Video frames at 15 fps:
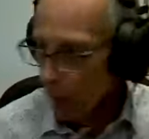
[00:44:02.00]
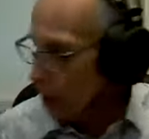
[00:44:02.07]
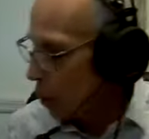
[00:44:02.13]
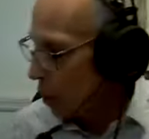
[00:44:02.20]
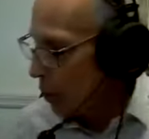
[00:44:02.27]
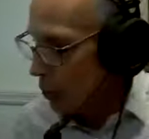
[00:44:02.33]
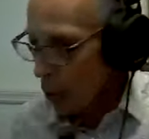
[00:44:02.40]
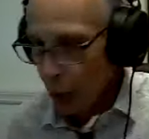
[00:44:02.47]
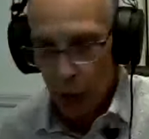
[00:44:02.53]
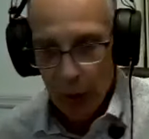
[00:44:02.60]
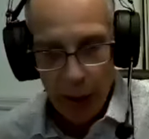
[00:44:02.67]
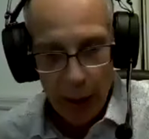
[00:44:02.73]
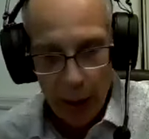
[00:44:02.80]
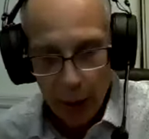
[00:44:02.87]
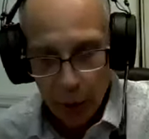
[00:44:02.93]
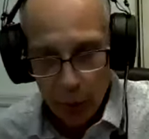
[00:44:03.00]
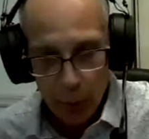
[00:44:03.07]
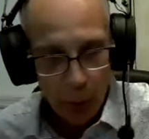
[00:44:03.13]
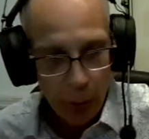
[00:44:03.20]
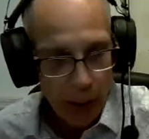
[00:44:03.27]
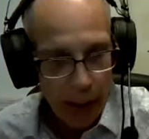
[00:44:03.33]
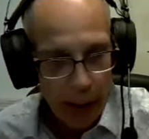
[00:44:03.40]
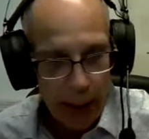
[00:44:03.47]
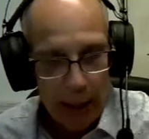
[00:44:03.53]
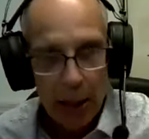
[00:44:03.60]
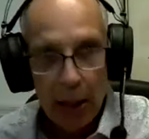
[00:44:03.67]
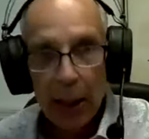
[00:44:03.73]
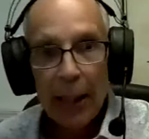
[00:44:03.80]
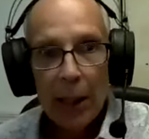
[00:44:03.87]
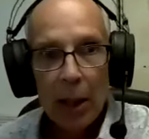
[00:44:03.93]
much easier than those poor
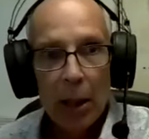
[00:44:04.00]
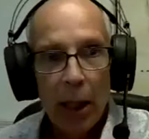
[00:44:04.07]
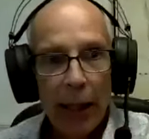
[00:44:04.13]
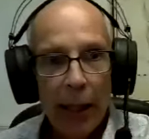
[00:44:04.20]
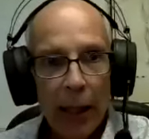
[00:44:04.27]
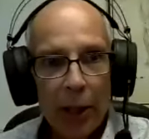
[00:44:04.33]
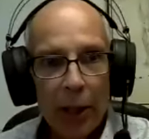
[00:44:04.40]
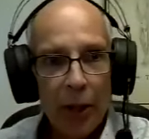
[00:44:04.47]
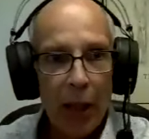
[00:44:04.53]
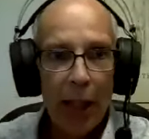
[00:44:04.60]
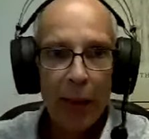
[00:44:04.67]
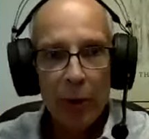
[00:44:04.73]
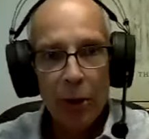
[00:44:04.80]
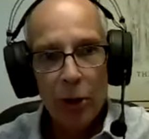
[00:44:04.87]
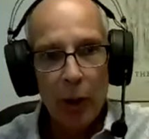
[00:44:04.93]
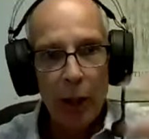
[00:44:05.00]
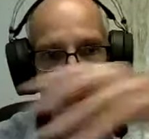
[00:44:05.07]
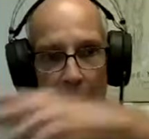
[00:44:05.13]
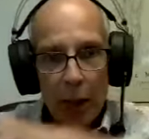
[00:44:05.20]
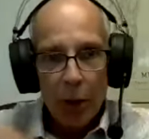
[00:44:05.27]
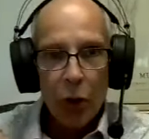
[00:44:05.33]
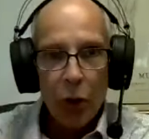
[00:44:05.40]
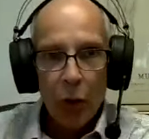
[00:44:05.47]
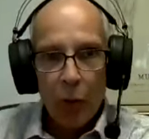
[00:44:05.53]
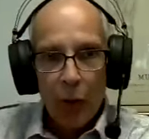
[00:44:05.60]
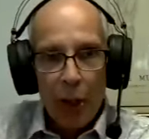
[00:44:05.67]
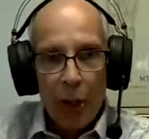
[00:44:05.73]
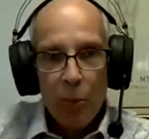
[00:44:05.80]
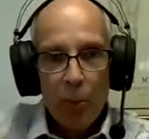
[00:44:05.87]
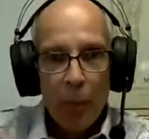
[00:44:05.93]
guys last night, because I was trying to show
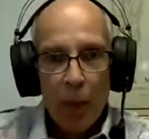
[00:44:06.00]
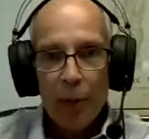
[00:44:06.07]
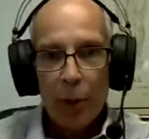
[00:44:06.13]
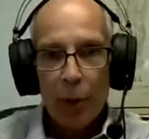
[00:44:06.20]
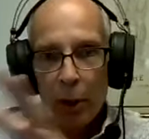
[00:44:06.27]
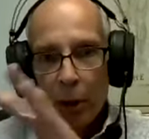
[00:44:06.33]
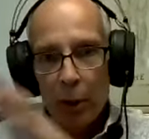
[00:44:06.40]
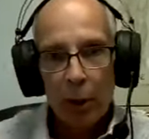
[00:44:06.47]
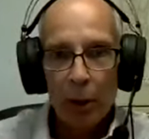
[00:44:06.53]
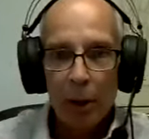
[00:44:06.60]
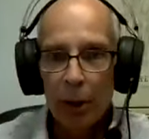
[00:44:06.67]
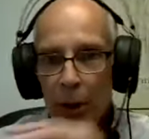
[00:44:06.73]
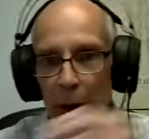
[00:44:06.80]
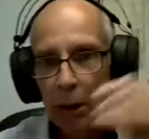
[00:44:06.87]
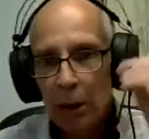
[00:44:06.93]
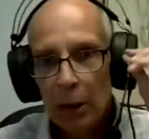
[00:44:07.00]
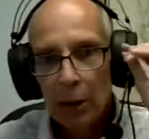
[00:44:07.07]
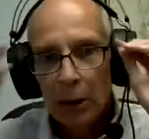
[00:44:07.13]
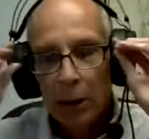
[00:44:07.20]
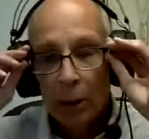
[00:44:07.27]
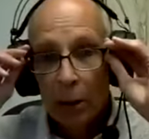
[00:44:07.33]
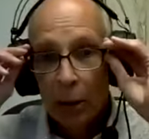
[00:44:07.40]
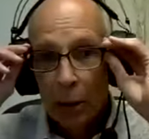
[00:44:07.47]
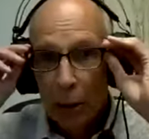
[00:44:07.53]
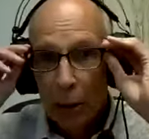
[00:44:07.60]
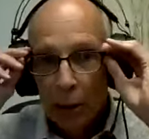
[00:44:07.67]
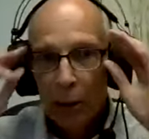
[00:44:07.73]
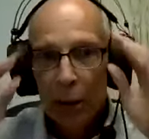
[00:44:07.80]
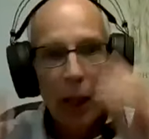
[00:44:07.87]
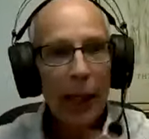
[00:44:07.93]
these muscles, and
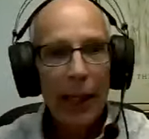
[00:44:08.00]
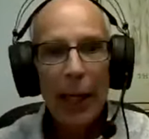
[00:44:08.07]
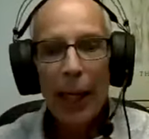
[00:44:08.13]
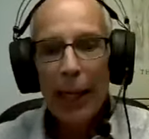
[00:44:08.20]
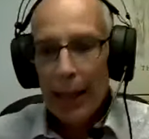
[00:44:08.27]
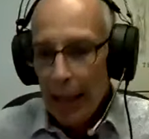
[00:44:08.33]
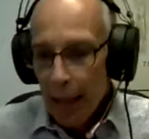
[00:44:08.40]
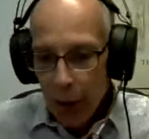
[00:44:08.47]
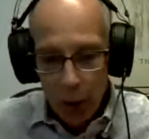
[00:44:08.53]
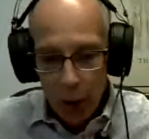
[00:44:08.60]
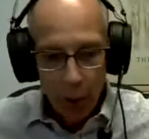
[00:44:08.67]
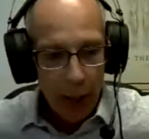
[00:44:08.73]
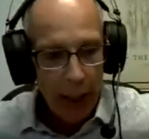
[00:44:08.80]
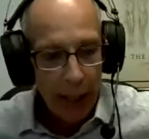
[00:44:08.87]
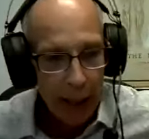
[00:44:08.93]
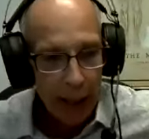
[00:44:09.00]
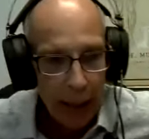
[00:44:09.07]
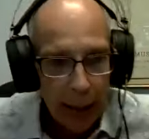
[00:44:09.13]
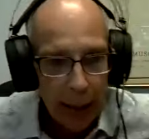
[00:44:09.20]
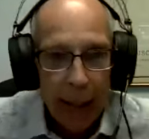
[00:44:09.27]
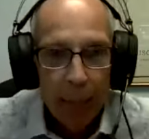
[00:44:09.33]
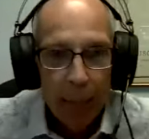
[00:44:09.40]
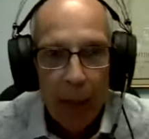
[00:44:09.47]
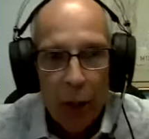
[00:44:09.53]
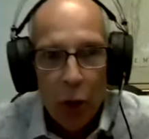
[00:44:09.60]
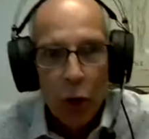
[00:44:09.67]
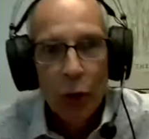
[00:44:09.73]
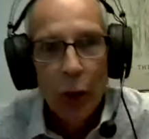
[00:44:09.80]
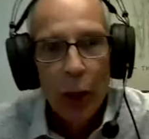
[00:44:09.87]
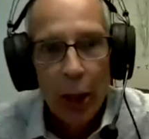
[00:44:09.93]
I didn't go ahead. I kept my
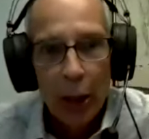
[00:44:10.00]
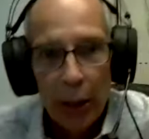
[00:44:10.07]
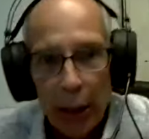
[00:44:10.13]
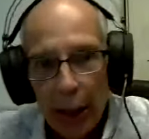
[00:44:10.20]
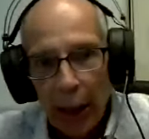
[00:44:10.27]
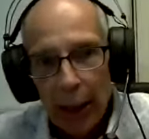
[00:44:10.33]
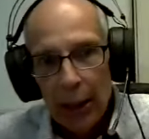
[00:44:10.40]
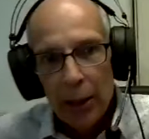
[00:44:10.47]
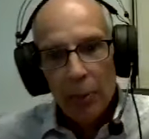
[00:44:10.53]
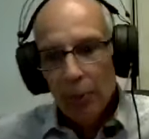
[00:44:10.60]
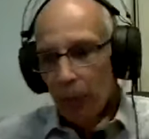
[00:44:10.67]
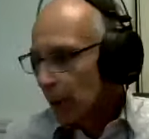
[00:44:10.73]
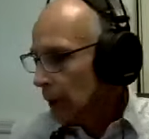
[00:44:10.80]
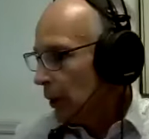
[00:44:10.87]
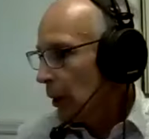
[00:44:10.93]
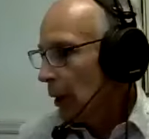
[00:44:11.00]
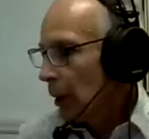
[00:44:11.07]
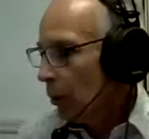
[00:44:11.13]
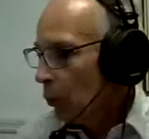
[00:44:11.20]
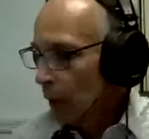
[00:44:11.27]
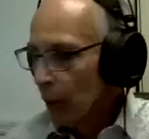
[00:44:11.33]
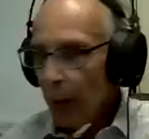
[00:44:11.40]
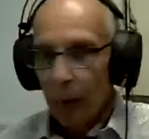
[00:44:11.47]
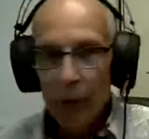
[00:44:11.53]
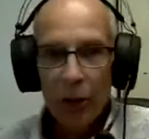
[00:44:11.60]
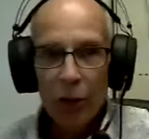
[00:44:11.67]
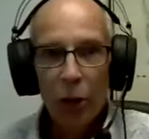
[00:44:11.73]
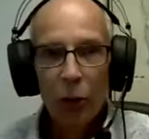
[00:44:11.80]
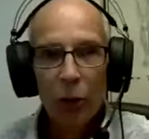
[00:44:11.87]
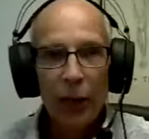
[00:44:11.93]
shirt on, guys. But what I
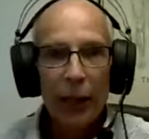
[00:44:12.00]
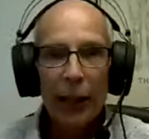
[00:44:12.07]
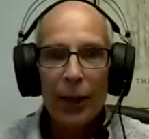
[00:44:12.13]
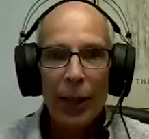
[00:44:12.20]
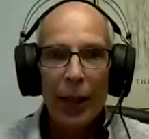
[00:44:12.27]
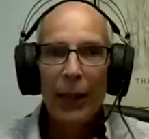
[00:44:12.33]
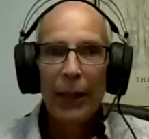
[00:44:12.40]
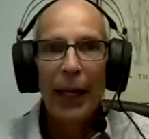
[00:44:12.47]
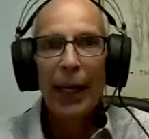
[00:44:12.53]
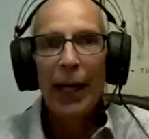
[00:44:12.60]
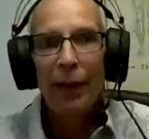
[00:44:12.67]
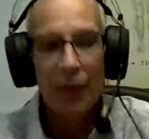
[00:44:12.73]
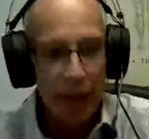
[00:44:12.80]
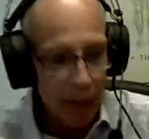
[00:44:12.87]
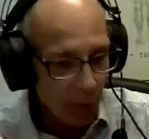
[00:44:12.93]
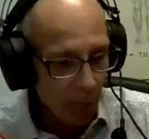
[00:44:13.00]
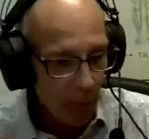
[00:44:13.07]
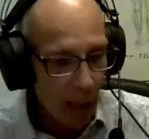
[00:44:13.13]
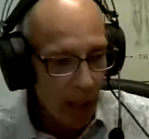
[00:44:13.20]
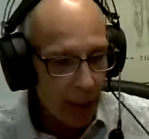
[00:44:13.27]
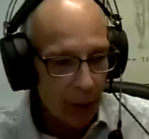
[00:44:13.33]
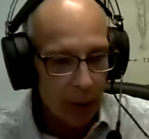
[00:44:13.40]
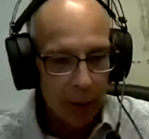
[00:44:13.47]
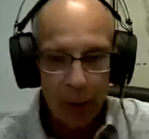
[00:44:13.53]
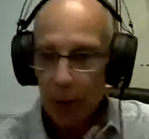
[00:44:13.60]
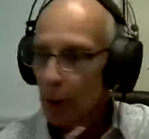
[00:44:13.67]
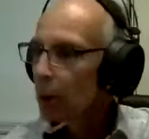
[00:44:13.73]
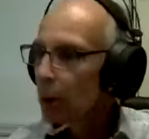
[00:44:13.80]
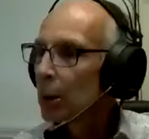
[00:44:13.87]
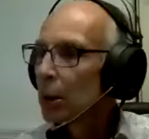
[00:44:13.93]
was doing is I didn't have these models,